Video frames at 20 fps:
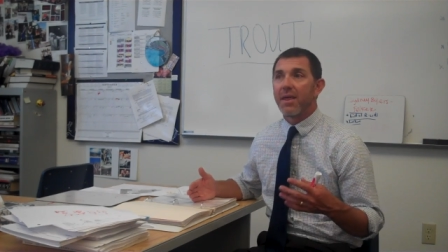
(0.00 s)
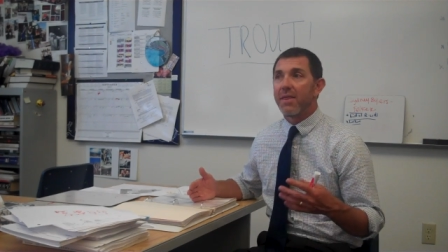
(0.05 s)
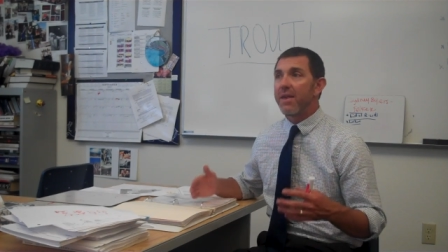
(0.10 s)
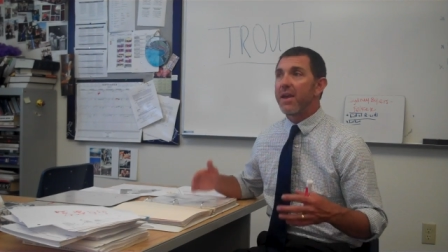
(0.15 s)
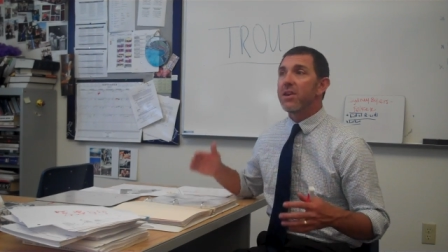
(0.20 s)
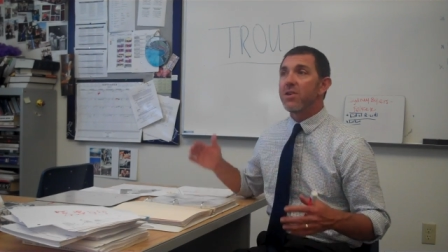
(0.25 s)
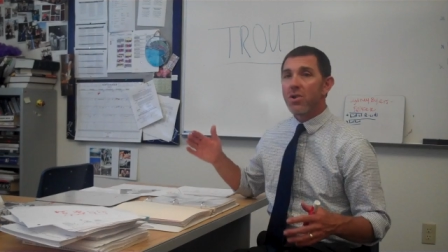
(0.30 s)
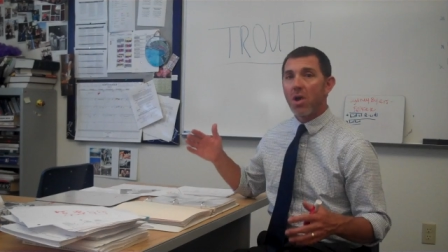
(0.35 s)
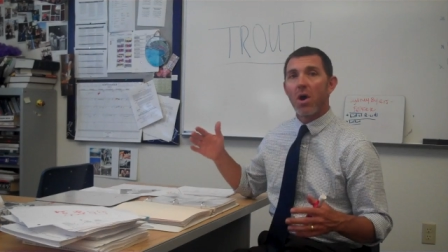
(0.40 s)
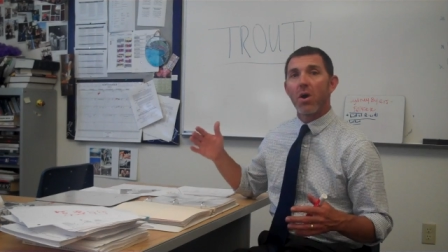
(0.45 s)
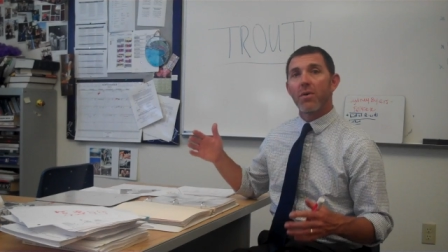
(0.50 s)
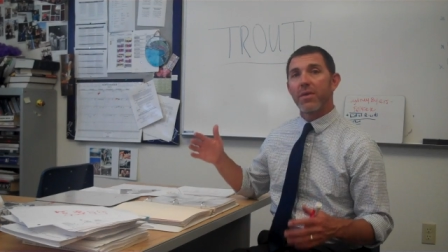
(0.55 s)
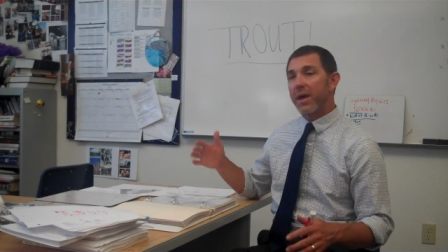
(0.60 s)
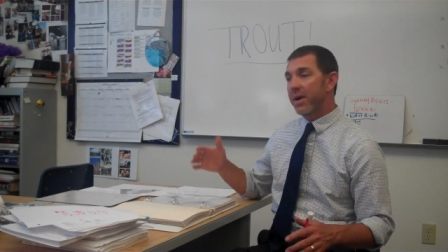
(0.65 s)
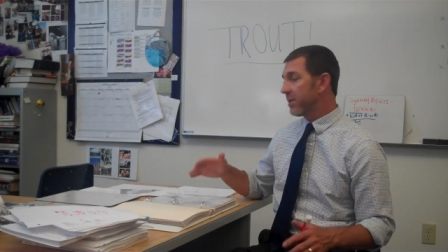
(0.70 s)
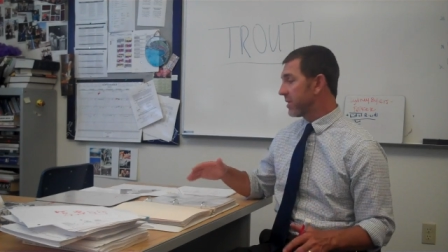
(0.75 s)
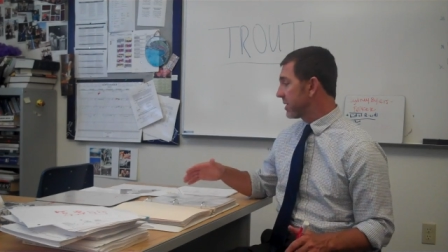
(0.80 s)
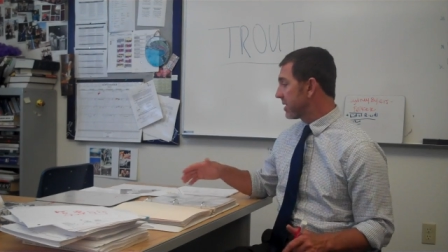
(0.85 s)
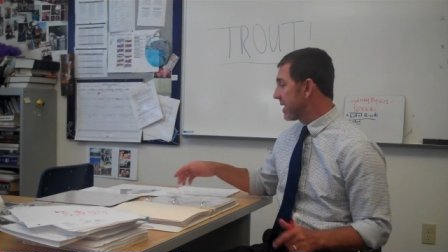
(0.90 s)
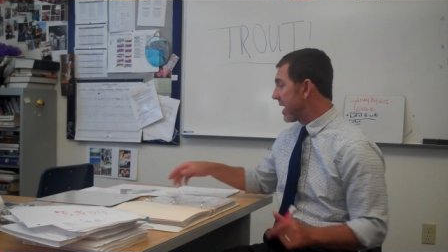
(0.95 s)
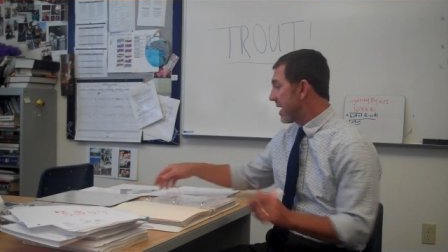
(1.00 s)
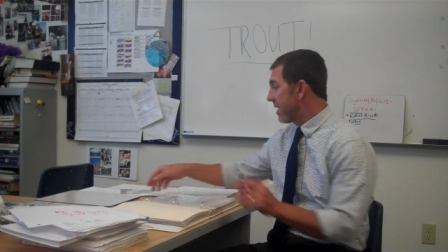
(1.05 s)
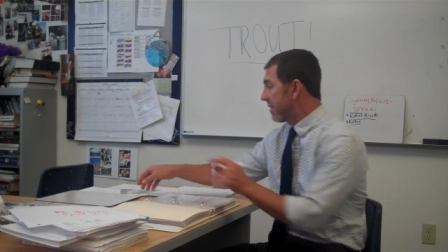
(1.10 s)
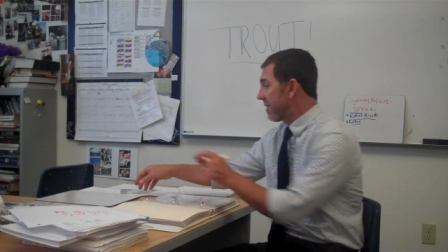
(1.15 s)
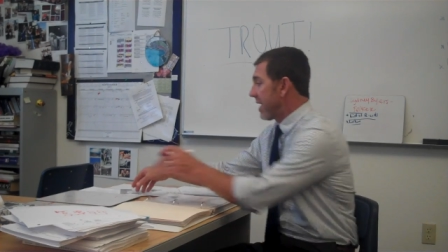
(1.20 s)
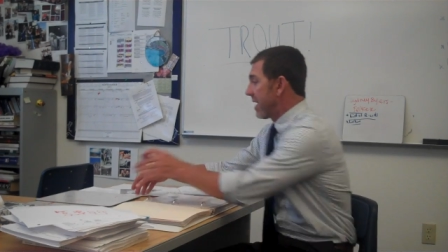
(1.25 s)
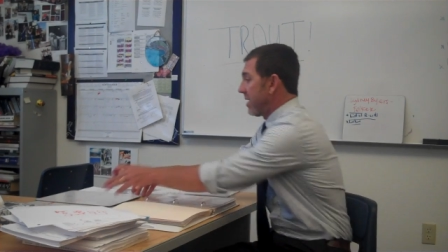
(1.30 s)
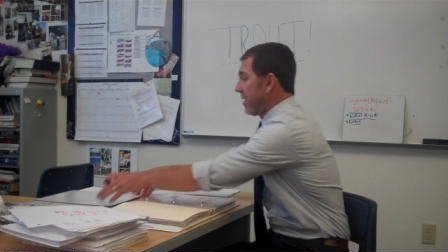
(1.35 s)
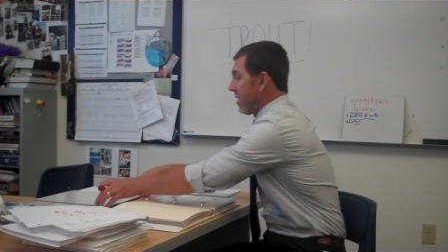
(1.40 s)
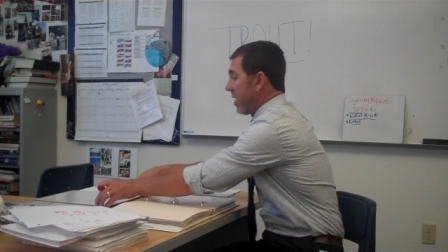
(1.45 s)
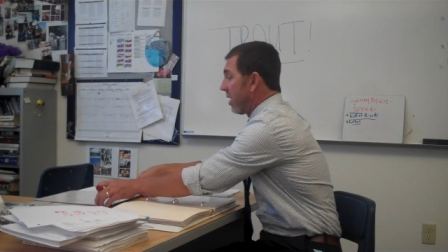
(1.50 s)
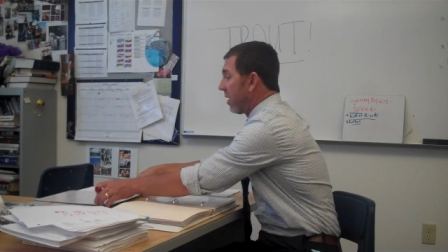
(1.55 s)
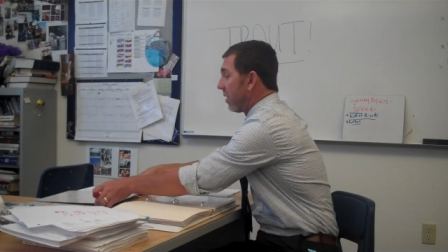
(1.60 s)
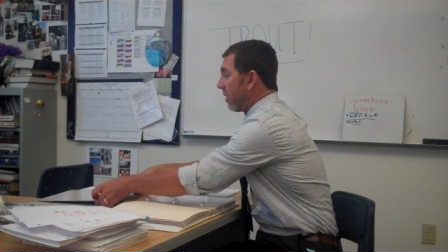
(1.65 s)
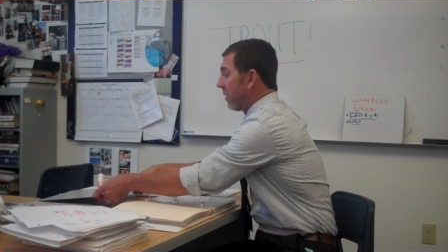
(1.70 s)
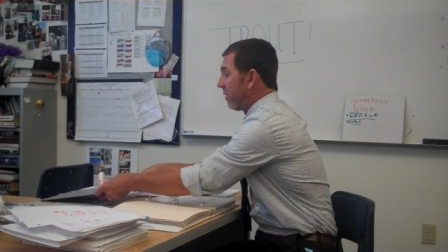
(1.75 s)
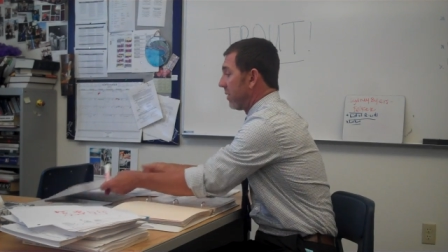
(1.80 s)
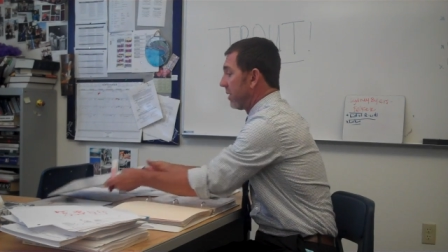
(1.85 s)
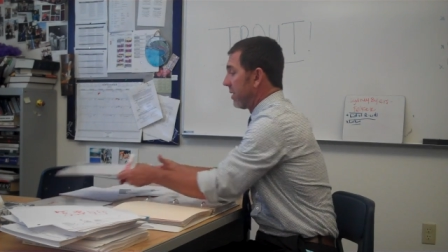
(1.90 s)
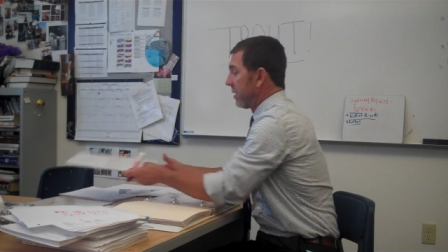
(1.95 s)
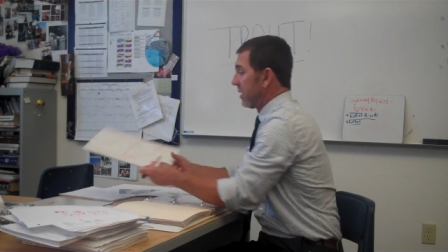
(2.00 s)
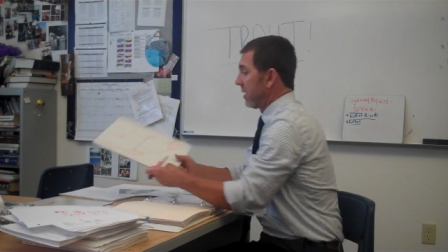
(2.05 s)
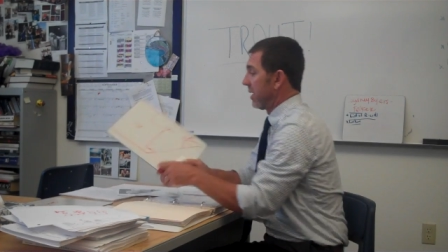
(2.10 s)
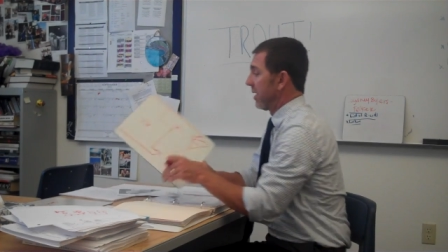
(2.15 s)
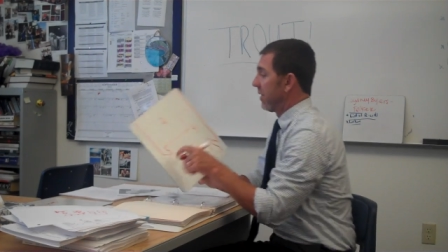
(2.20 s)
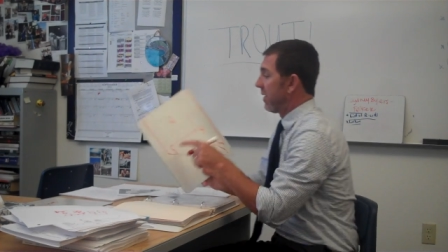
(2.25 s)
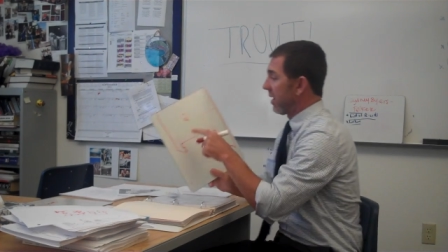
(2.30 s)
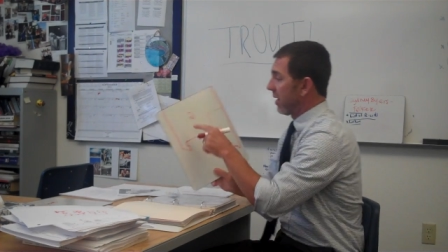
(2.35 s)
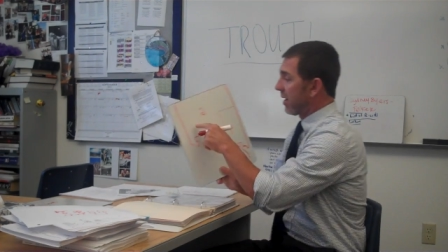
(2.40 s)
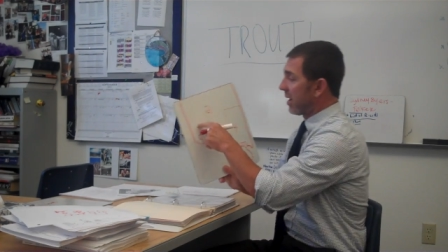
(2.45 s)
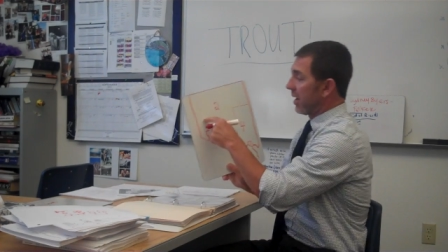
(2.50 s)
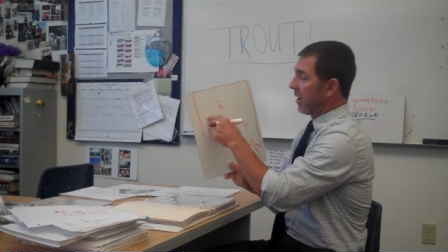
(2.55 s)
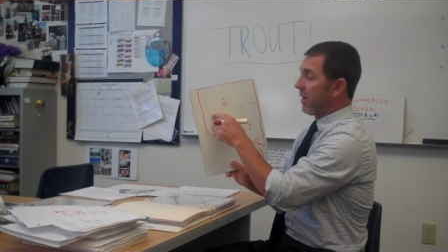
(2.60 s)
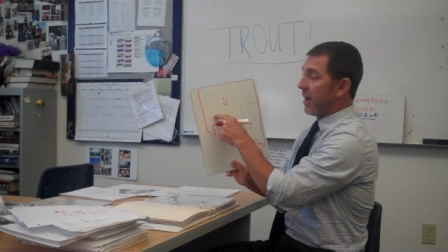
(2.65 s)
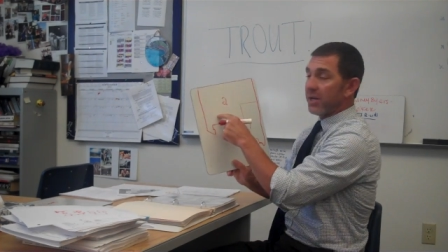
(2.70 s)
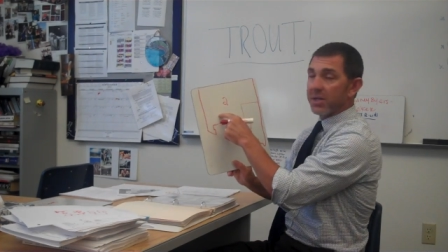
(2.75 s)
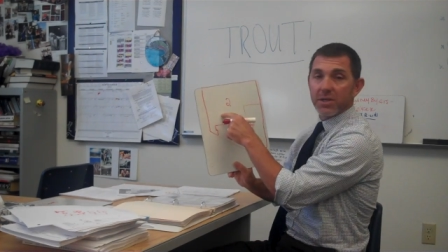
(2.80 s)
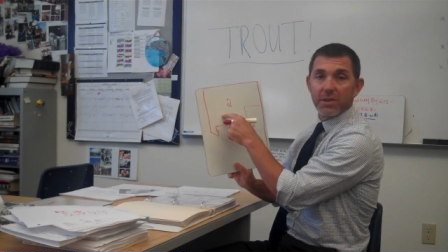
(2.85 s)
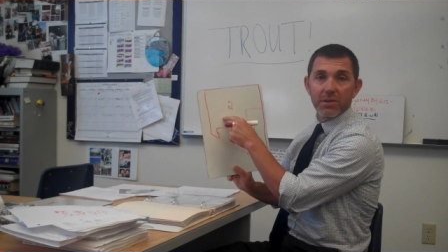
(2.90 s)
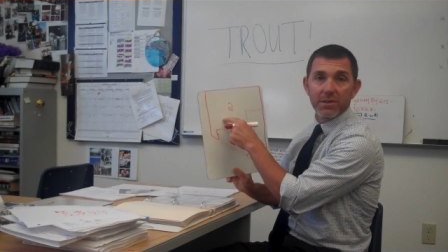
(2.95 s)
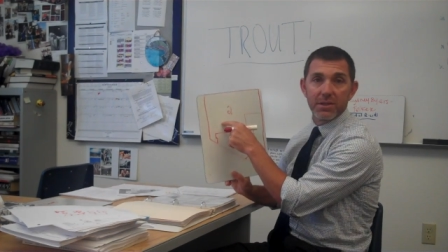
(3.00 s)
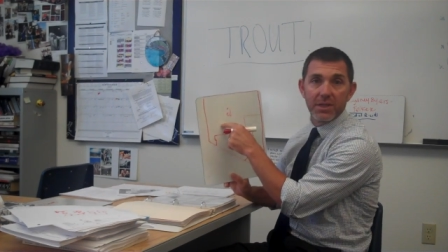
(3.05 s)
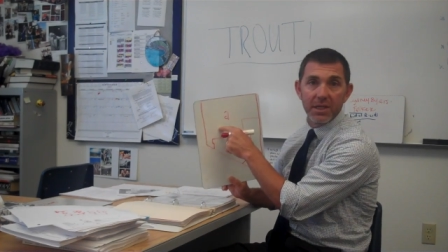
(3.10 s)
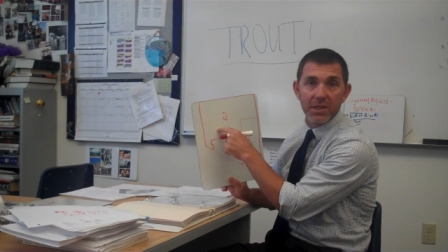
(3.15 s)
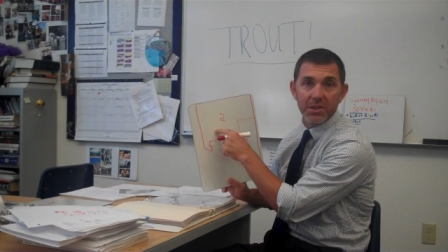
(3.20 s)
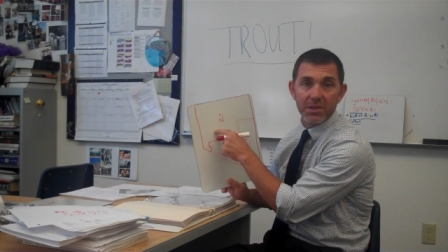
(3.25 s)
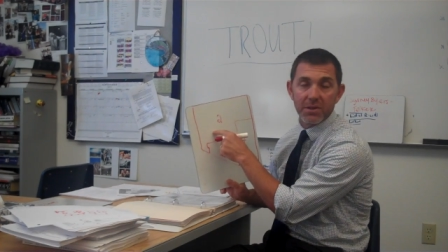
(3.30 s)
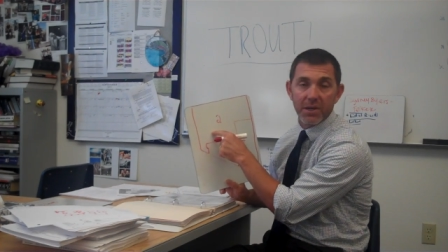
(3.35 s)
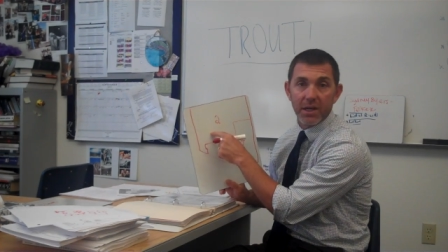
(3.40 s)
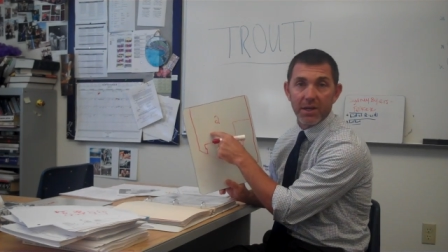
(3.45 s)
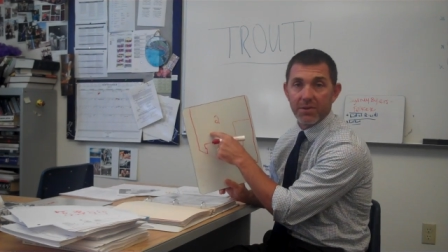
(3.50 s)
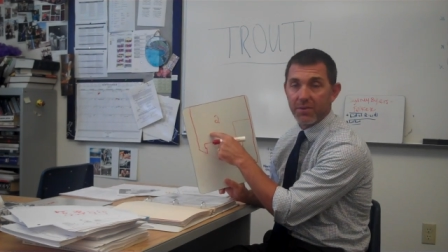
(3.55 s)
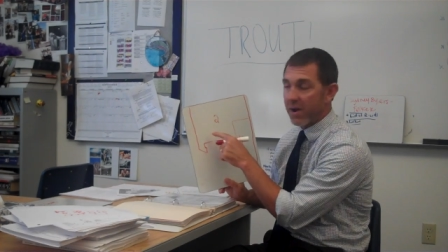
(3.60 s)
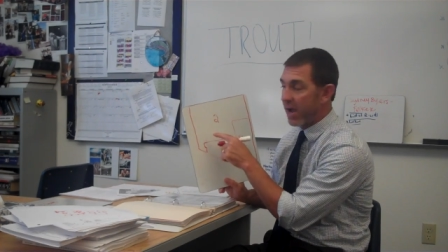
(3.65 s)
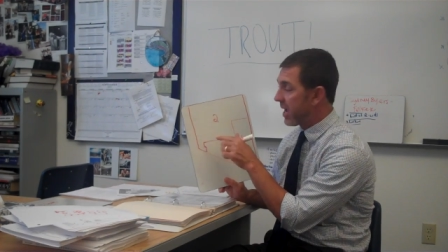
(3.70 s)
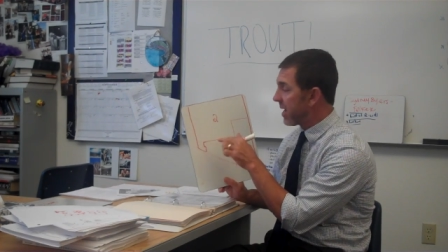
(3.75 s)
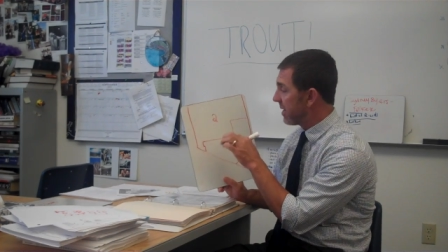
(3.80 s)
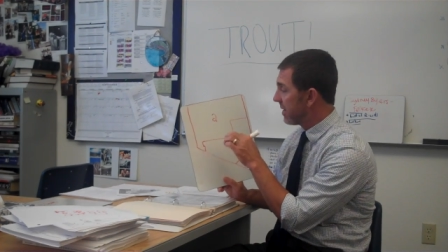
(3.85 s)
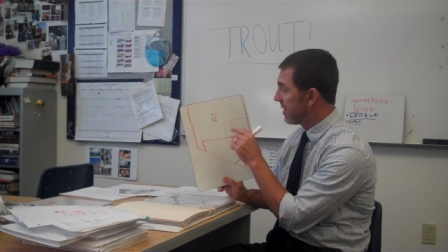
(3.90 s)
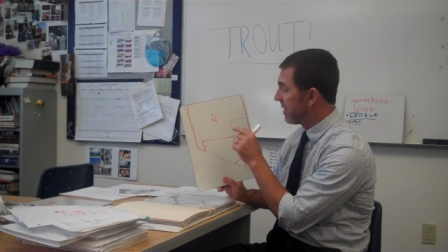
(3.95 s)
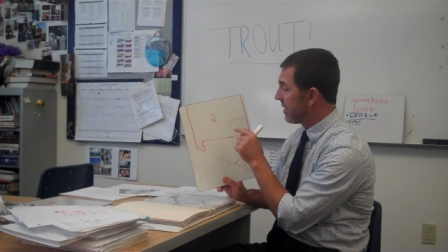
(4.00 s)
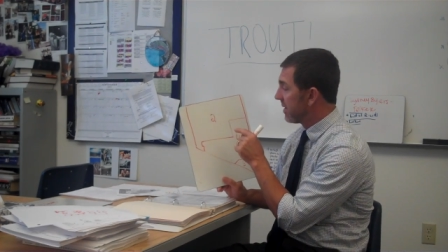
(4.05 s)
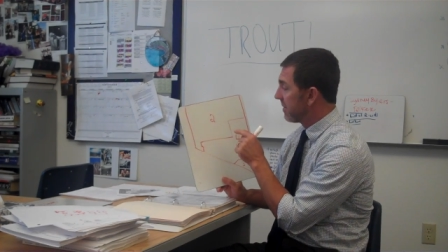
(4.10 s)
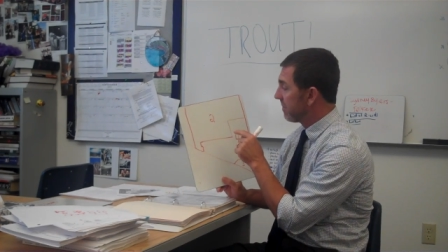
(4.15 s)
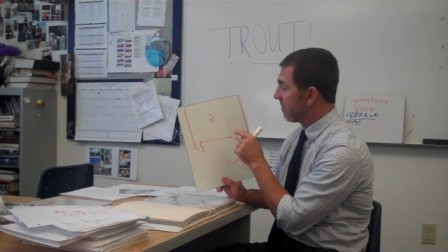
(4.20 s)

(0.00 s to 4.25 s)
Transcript: They know their state, they know their congressional district, right?